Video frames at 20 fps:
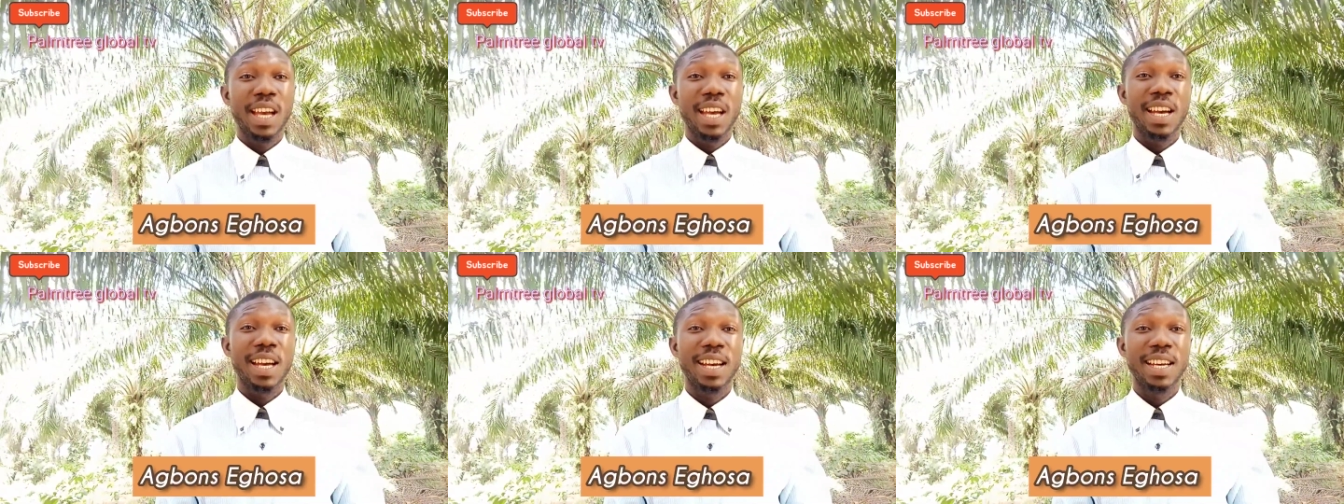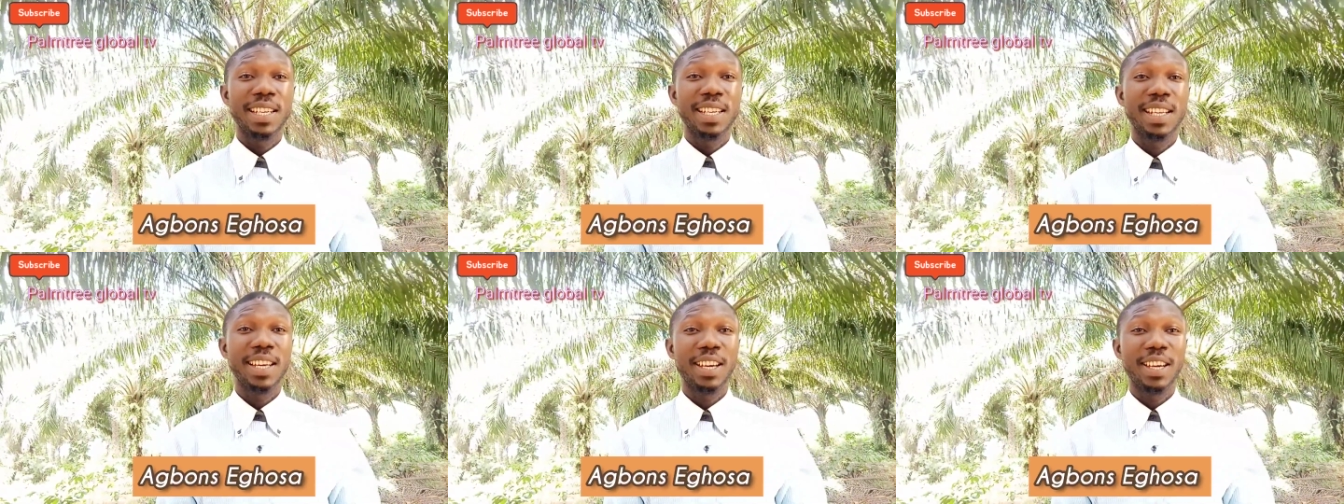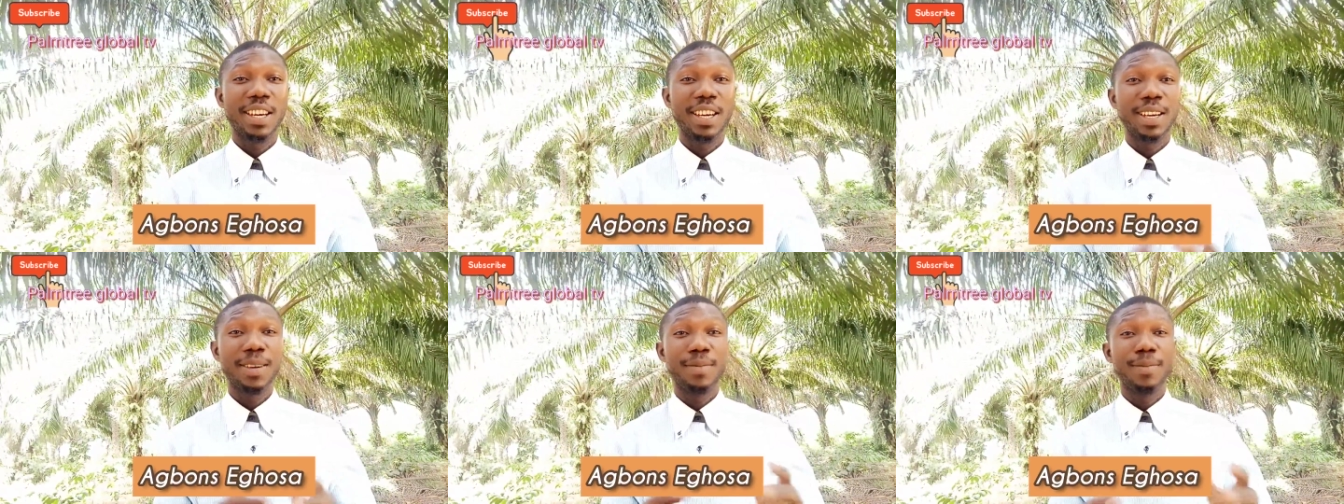And
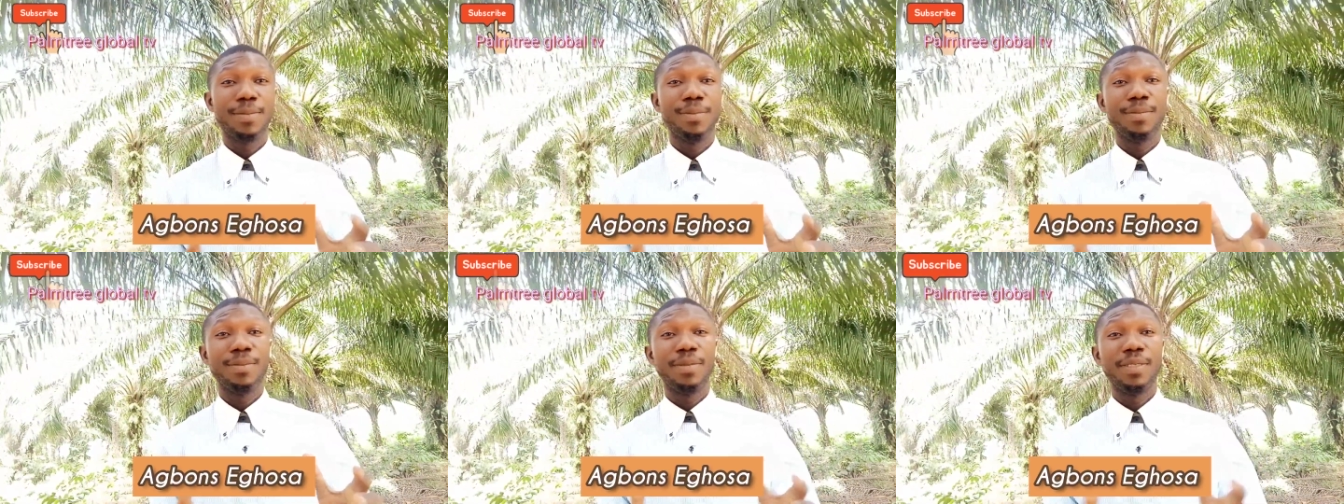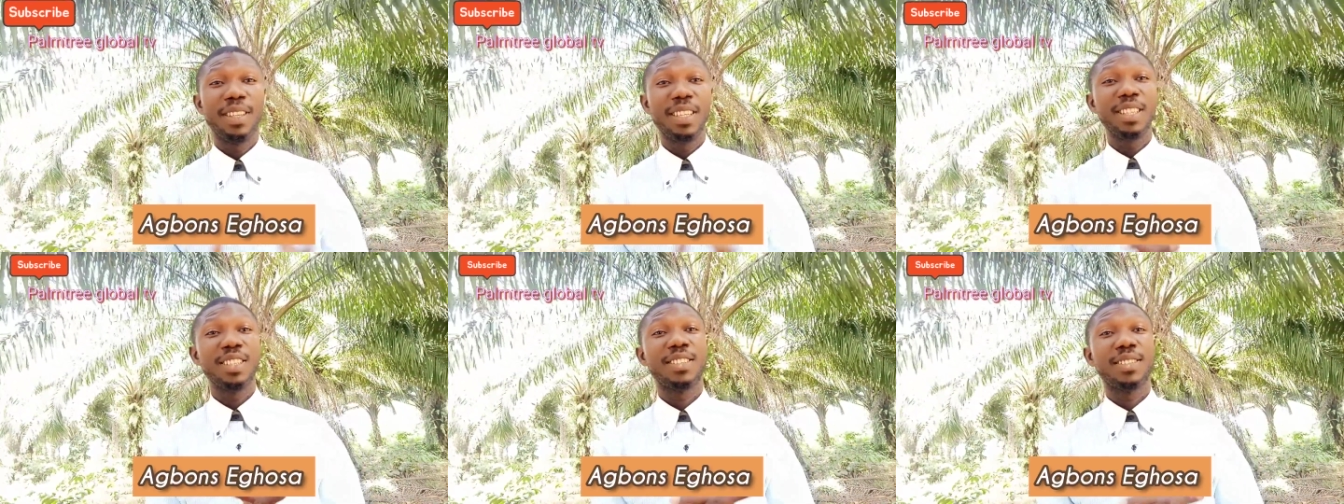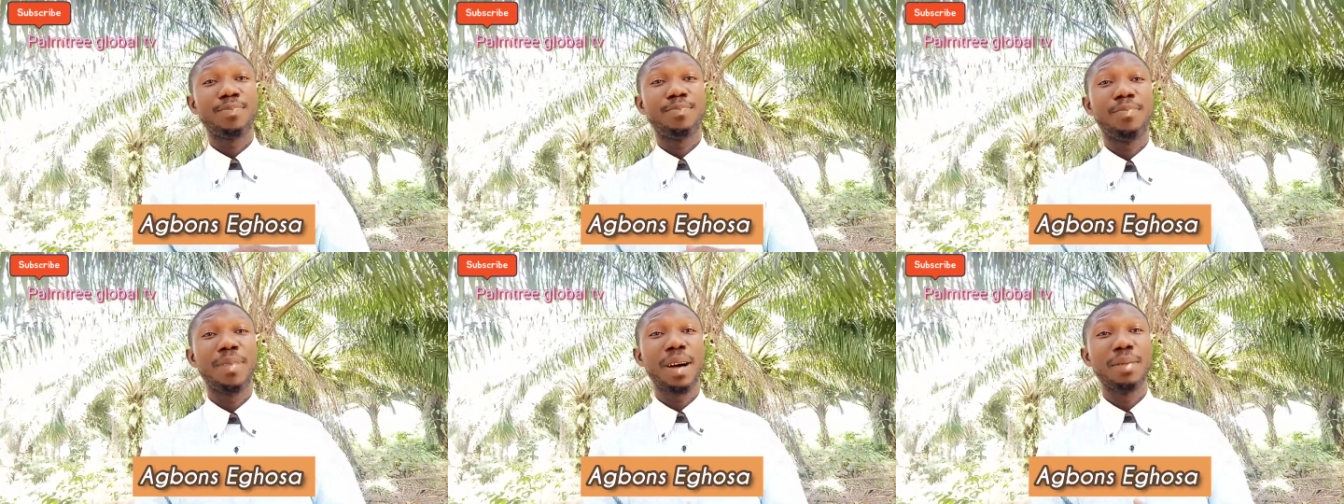uh, this
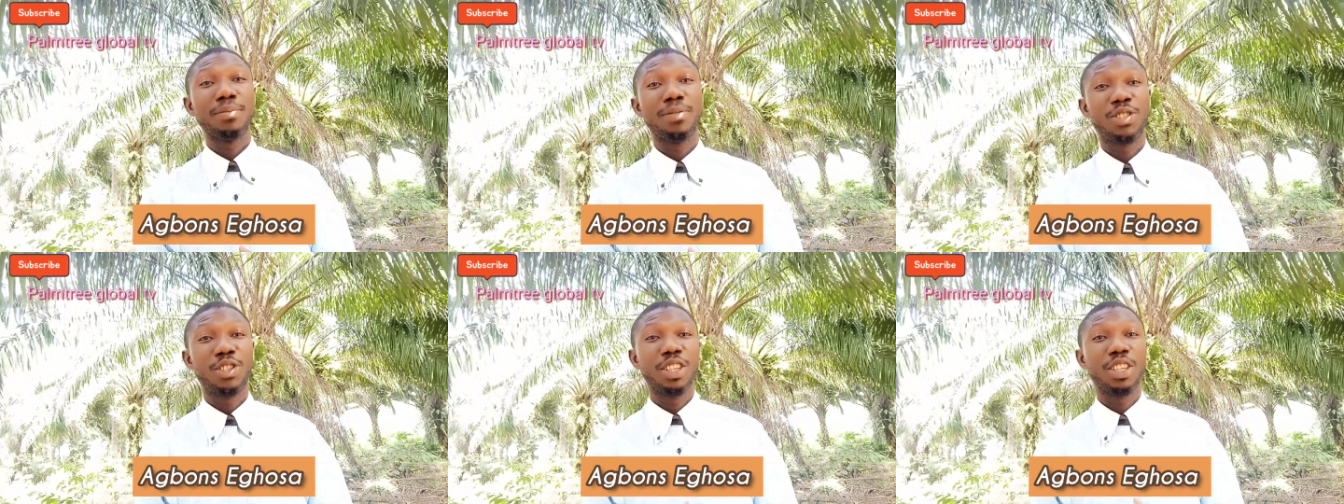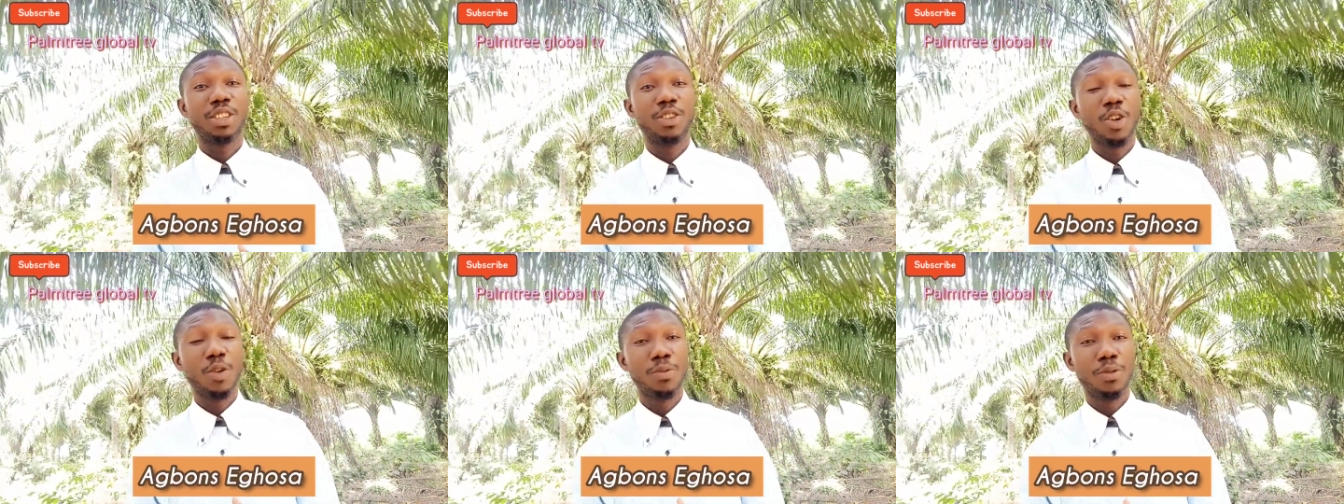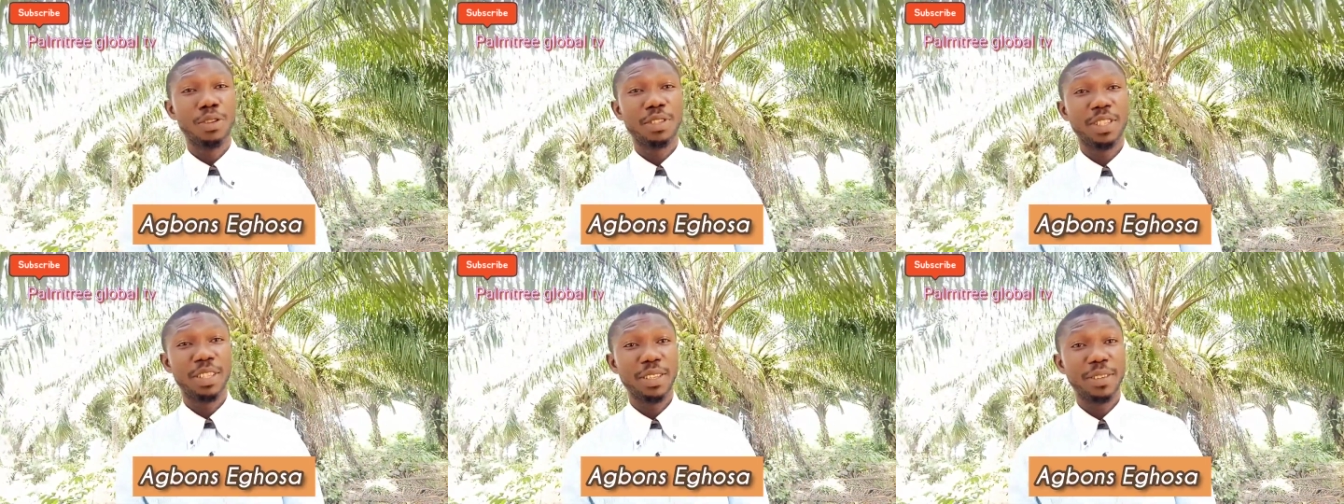Palm Tree Global
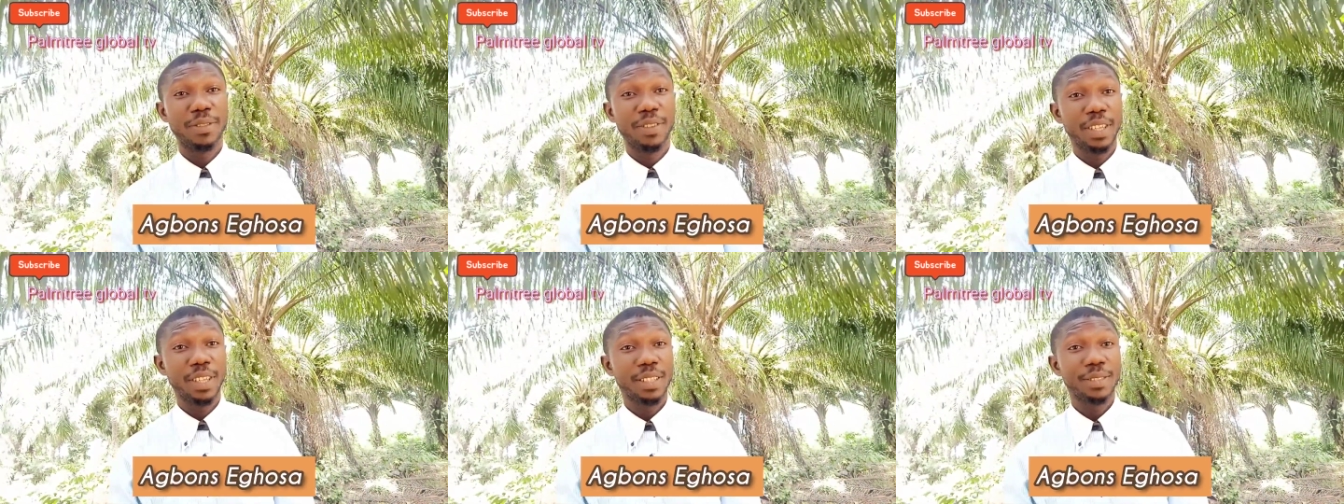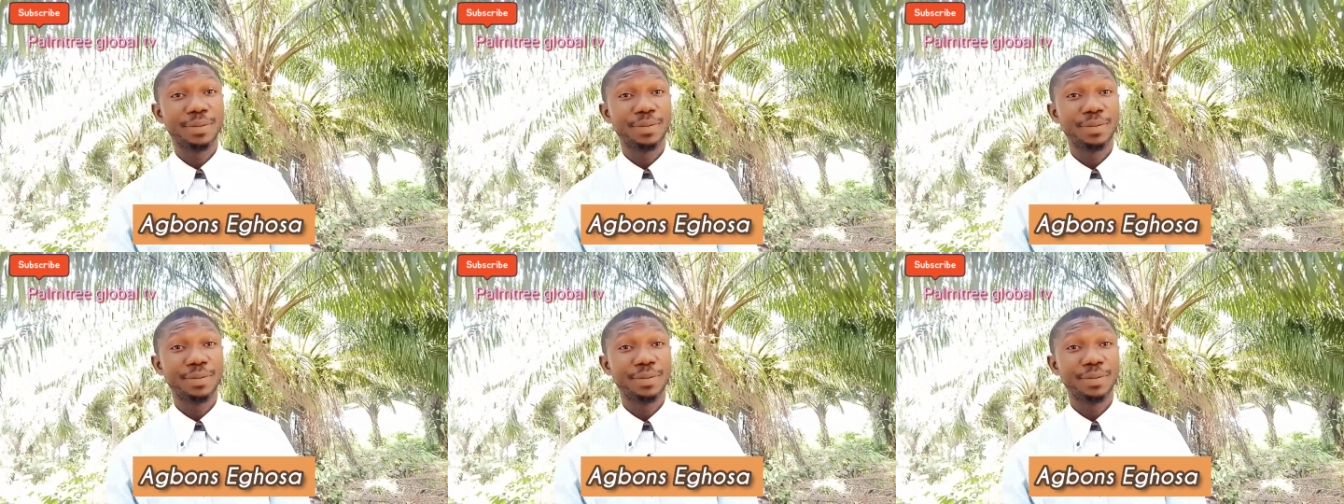TV.